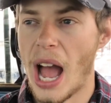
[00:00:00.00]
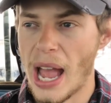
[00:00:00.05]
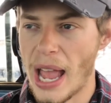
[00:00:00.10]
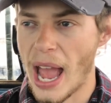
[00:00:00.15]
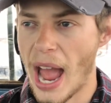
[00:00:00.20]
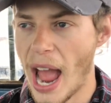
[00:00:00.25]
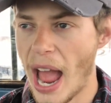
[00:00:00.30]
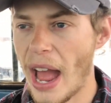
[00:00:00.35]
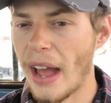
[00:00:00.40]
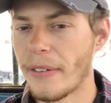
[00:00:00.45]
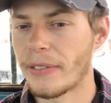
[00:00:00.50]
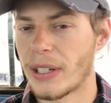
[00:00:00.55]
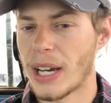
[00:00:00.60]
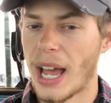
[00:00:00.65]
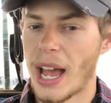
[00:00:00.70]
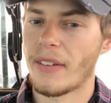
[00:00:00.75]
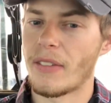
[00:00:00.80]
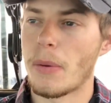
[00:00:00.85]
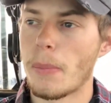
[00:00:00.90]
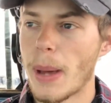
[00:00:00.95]
I have
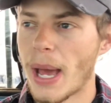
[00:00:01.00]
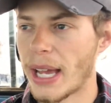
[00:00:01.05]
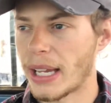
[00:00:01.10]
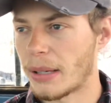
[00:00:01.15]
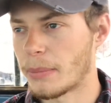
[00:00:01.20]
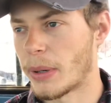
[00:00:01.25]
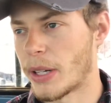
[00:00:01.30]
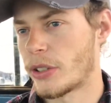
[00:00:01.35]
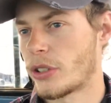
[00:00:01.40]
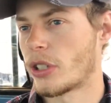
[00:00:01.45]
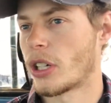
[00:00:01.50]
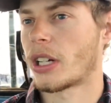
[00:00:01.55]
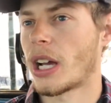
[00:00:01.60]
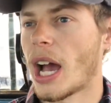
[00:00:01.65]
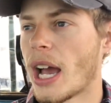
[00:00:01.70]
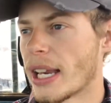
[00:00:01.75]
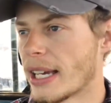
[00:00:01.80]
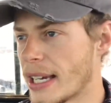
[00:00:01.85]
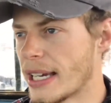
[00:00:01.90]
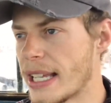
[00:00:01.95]
to have it back in my truck,
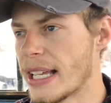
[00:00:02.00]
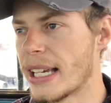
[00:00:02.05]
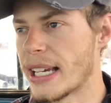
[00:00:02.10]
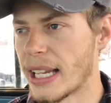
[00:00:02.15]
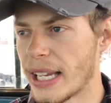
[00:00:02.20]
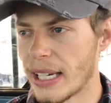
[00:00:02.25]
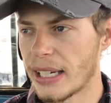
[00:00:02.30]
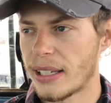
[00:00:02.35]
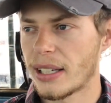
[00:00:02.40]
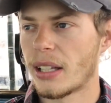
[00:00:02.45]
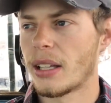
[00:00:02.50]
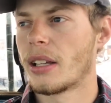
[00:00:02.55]
I need it